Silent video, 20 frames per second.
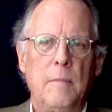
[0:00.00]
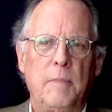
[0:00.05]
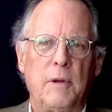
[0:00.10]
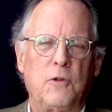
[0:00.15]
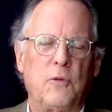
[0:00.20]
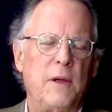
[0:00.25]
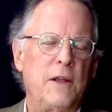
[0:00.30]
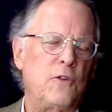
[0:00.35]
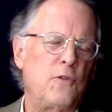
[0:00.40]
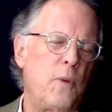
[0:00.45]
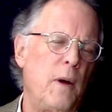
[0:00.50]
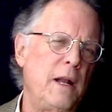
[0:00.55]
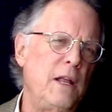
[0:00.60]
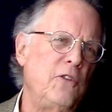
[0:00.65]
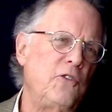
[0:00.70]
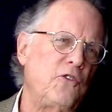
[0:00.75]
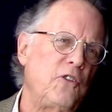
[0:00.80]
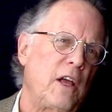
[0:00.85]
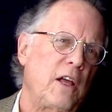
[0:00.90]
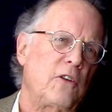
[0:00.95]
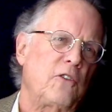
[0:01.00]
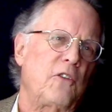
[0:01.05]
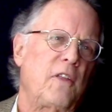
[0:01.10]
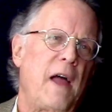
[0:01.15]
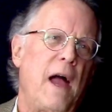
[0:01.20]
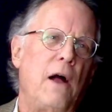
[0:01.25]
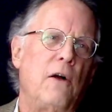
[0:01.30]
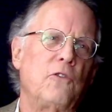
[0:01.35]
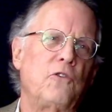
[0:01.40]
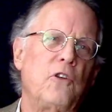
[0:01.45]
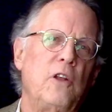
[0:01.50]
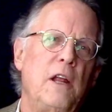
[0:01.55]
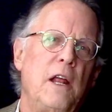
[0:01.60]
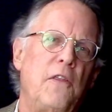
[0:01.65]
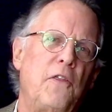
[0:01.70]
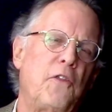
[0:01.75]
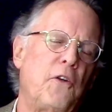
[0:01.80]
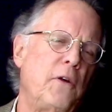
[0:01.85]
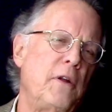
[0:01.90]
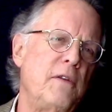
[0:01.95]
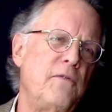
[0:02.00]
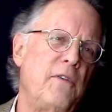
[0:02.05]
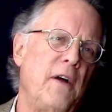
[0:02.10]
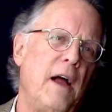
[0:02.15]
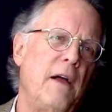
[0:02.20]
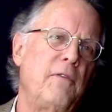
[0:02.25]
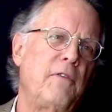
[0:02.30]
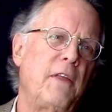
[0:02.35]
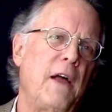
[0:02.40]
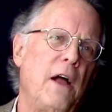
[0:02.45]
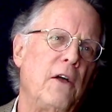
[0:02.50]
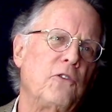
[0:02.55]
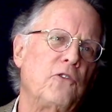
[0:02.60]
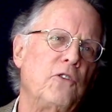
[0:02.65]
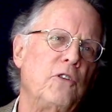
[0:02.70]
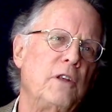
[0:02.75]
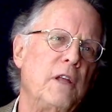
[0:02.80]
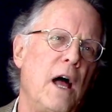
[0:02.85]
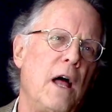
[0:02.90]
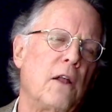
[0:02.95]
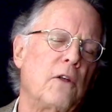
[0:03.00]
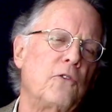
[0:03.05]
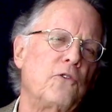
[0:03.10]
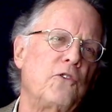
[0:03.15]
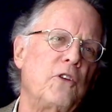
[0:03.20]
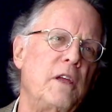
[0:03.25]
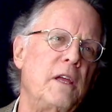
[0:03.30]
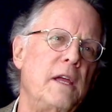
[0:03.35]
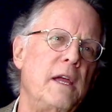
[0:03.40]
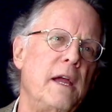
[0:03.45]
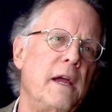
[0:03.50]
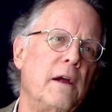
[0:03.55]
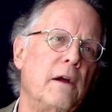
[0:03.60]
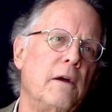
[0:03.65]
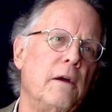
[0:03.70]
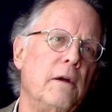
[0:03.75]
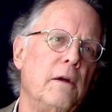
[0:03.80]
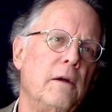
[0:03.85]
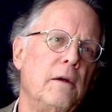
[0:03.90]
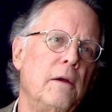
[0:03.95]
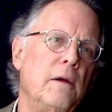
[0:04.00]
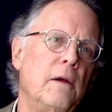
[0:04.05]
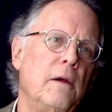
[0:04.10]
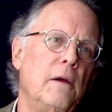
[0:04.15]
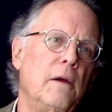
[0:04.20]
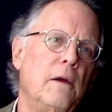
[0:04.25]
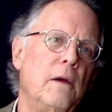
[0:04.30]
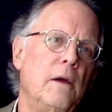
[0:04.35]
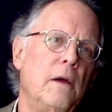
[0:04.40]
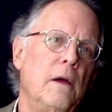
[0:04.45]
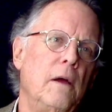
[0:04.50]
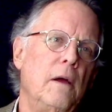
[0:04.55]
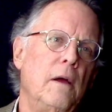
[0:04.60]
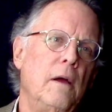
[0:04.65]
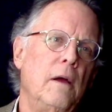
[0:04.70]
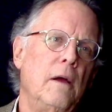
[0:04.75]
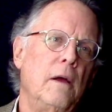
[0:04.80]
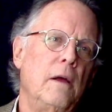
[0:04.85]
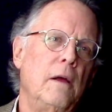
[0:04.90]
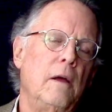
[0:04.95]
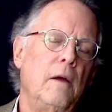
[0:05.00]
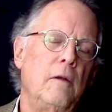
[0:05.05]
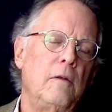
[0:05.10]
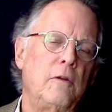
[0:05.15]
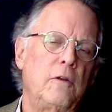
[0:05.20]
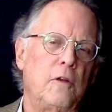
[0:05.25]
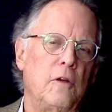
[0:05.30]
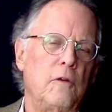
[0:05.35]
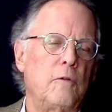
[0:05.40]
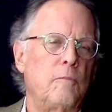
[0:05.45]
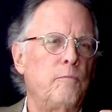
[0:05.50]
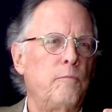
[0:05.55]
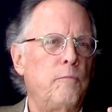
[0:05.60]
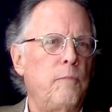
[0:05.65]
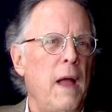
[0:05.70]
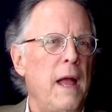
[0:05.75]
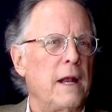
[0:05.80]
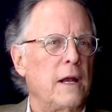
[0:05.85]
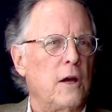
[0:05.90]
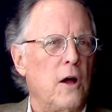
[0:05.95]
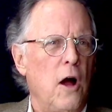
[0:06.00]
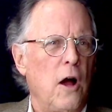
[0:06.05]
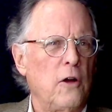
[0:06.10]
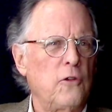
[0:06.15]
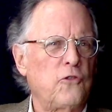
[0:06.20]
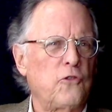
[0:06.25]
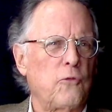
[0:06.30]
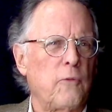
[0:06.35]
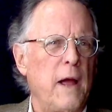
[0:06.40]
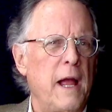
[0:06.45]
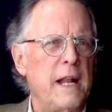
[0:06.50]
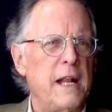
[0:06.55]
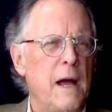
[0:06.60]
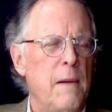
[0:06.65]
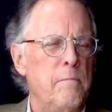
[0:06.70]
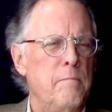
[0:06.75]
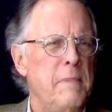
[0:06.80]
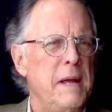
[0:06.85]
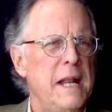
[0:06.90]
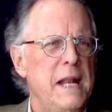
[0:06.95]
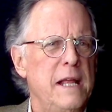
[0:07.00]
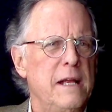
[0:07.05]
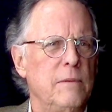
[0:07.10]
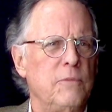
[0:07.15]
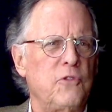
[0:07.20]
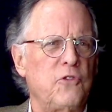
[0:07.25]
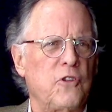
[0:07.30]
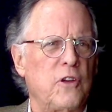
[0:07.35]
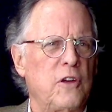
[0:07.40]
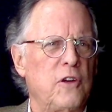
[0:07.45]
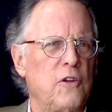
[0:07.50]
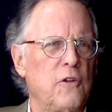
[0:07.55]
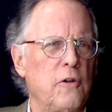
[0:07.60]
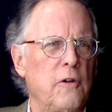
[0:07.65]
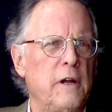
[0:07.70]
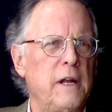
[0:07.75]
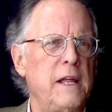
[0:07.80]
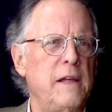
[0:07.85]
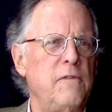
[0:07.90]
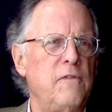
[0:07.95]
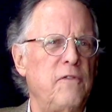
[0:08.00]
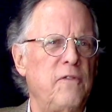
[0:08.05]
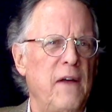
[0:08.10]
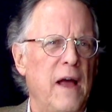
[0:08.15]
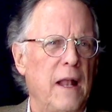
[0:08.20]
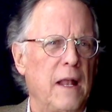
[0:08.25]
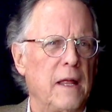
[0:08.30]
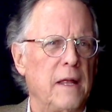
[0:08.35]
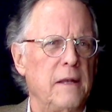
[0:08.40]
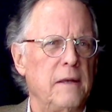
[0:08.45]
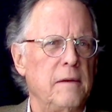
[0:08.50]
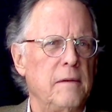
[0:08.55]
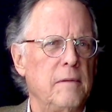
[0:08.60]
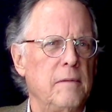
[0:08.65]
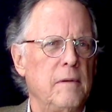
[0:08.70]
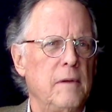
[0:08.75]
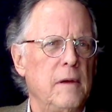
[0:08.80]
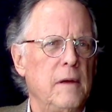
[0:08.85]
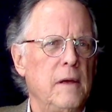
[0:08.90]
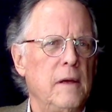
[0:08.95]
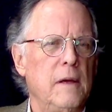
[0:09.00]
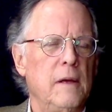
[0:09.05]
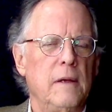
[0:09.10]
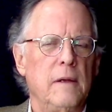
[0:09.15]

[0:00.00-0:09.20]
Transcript: between twenty six thousand and thirty five thousand dollars a year to incarcerate a medium security felon. Mm-hmm.